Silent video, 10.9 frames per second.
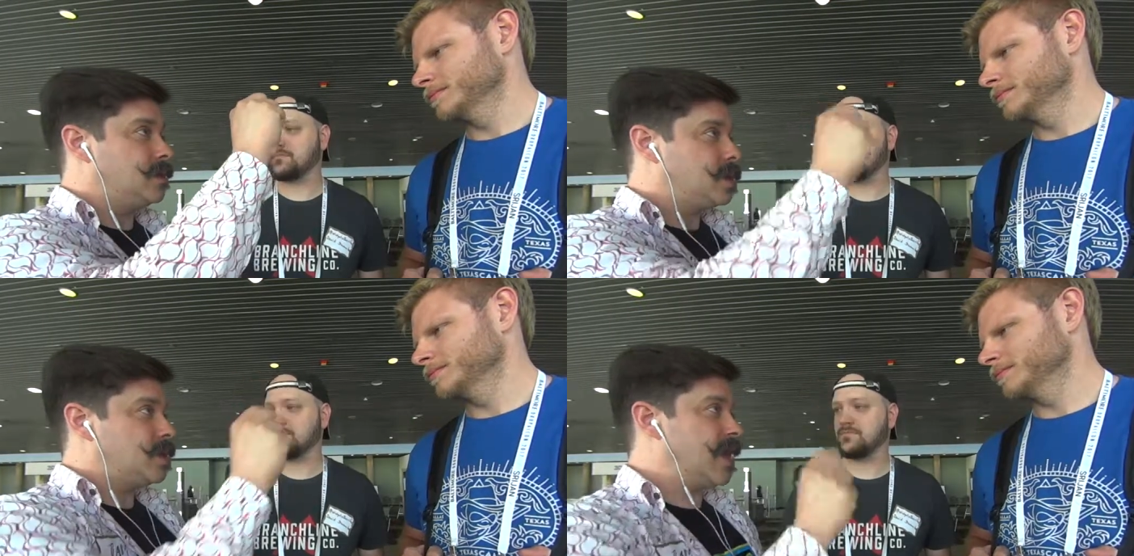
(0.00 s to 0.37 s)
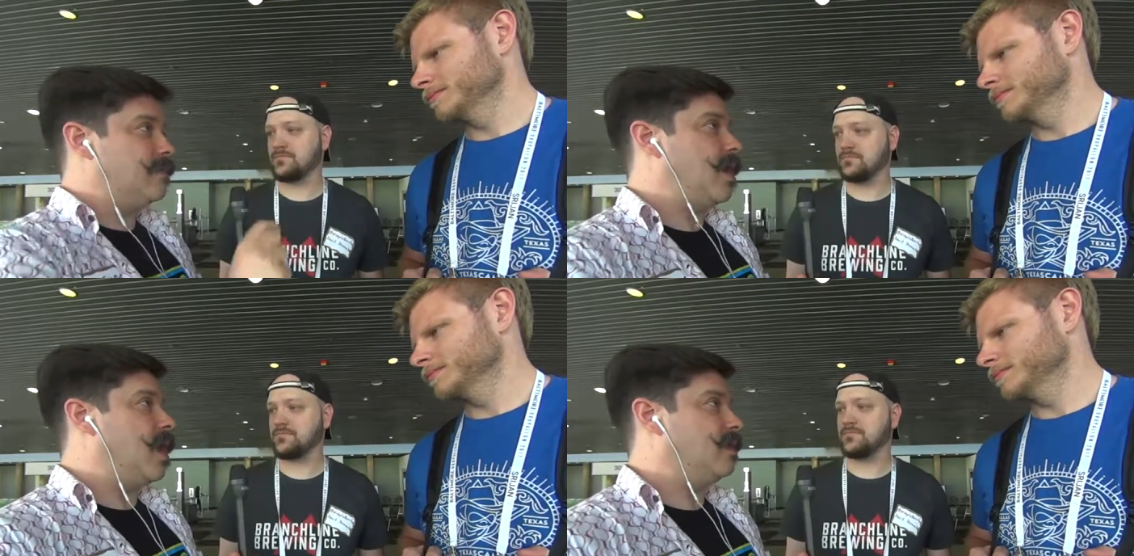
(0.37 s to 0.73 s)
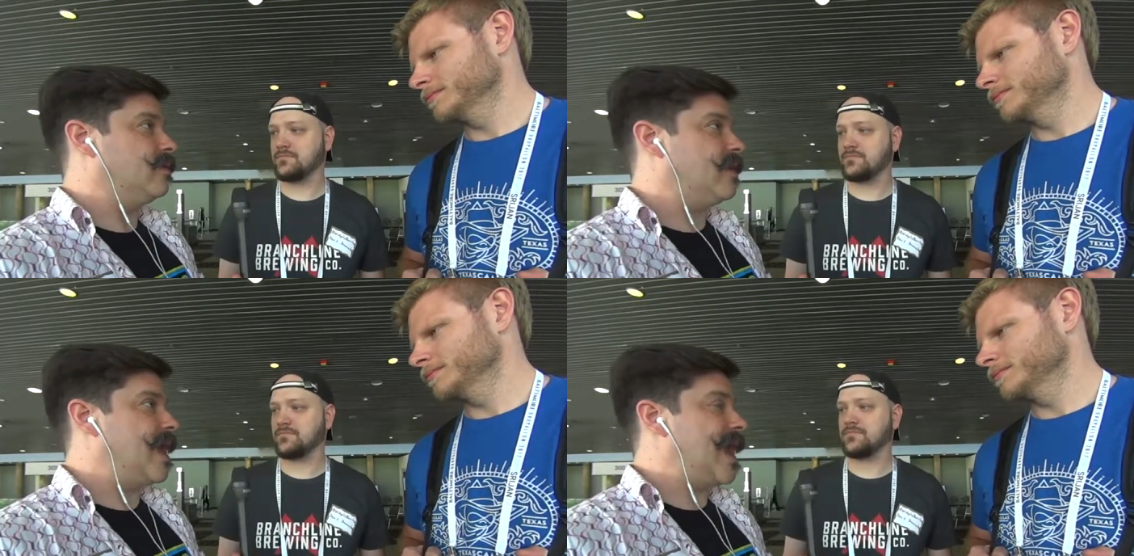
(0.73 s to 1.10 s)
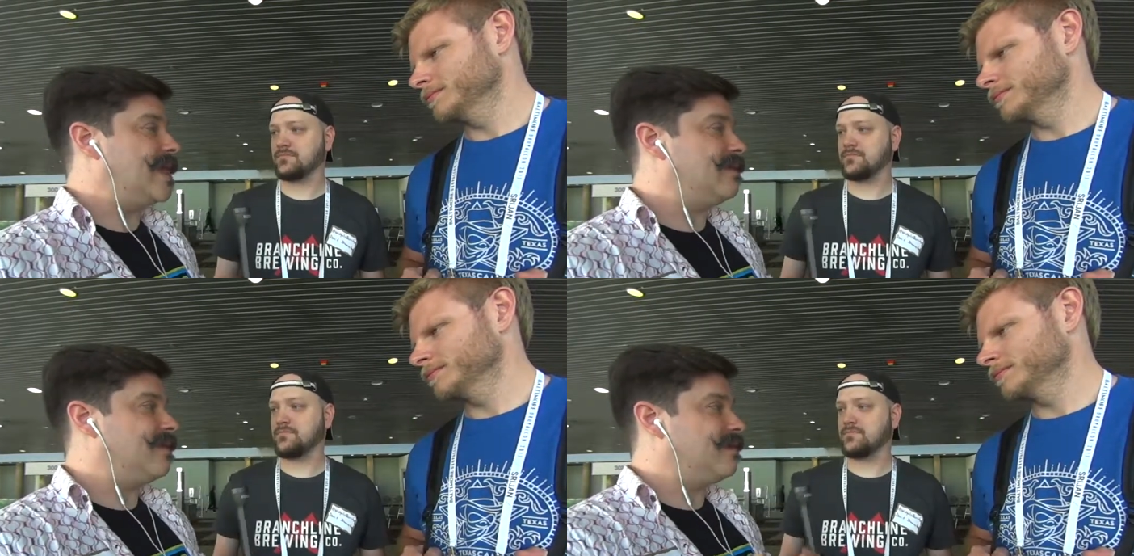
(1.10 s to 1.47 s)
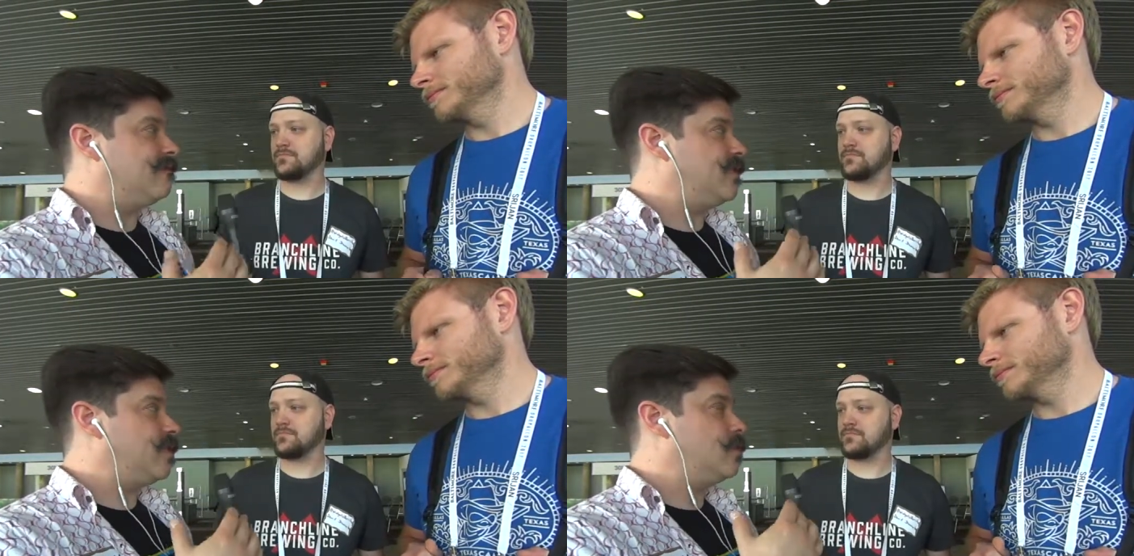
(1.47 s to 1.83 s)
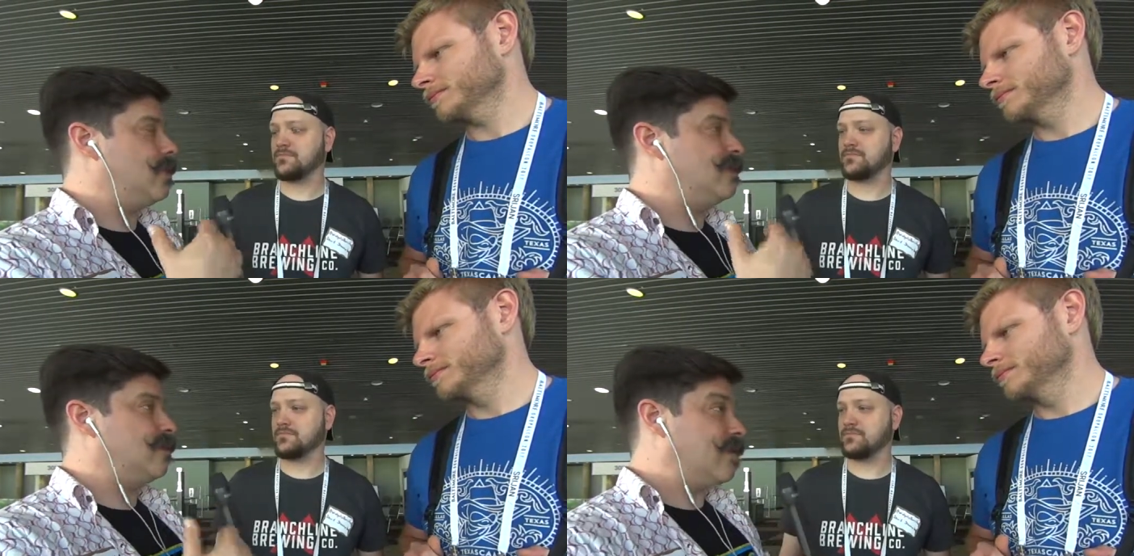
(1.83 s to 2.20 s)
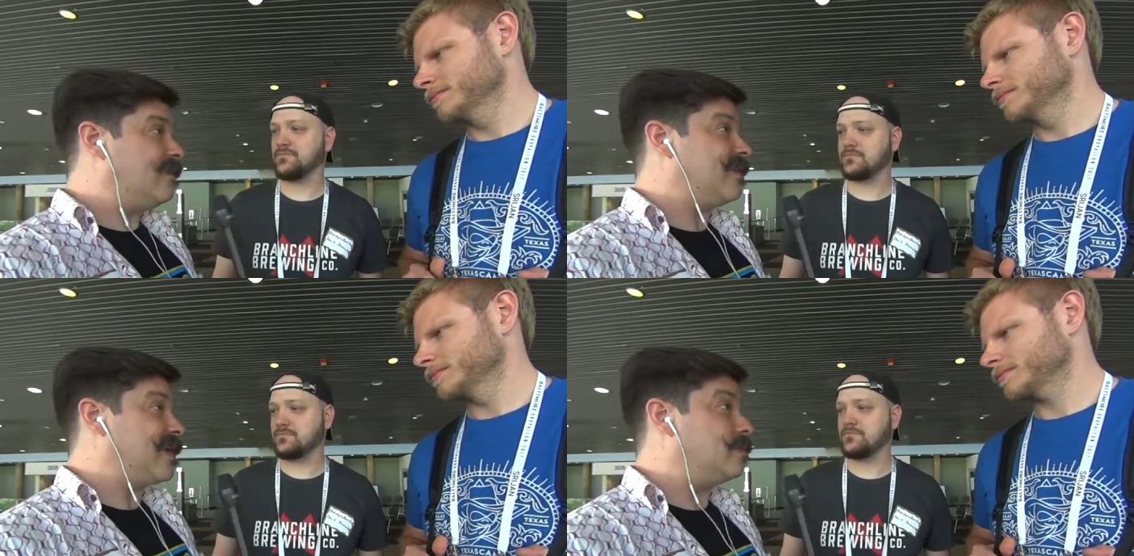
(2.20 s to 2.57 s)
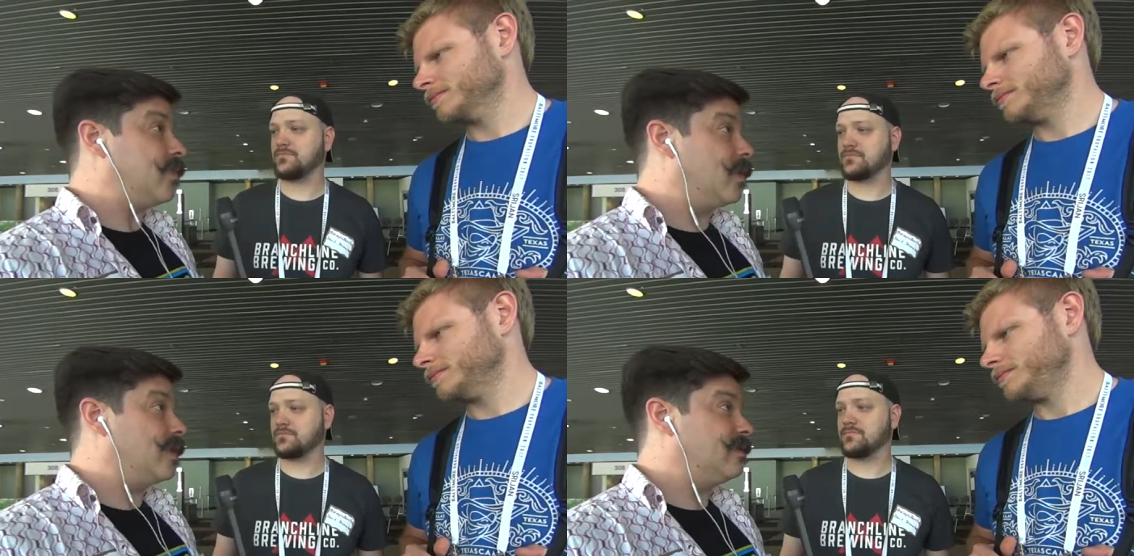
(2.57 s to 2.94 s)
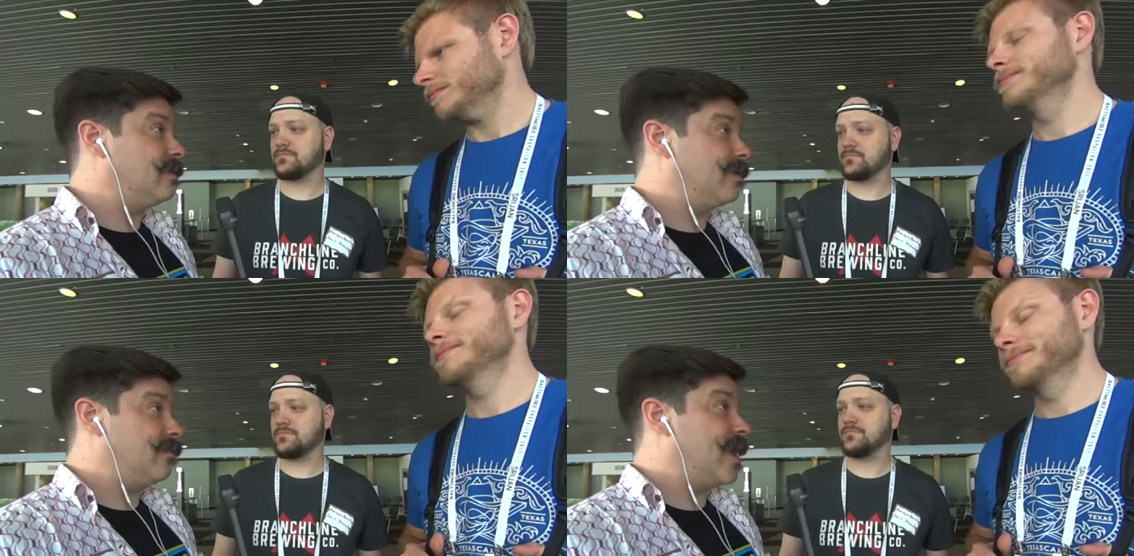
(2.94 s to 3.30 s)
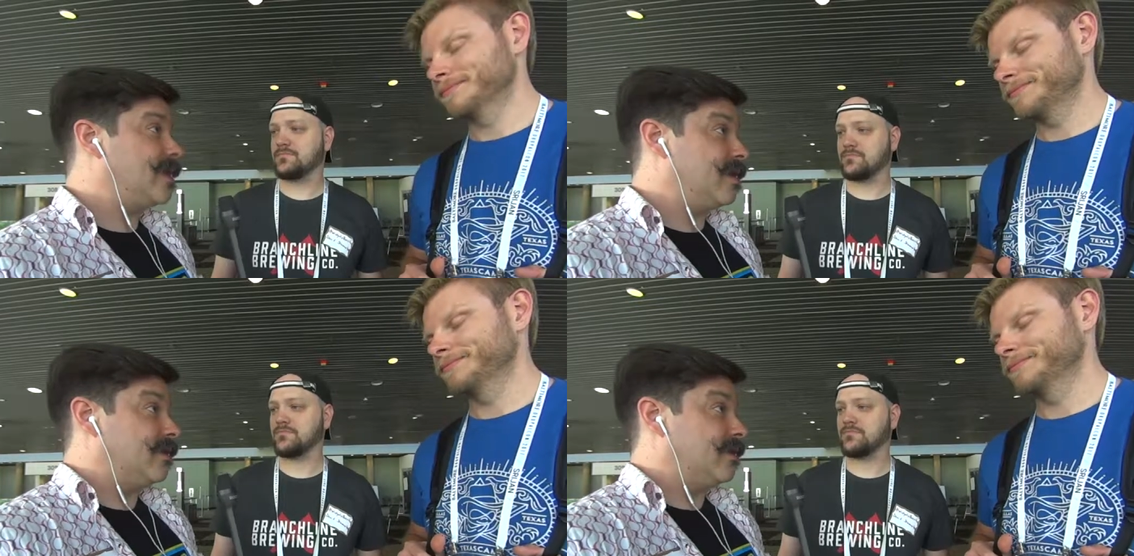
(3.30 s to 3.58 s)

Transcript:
Speaker 1: checkbox and the view is a REST endpoint, right?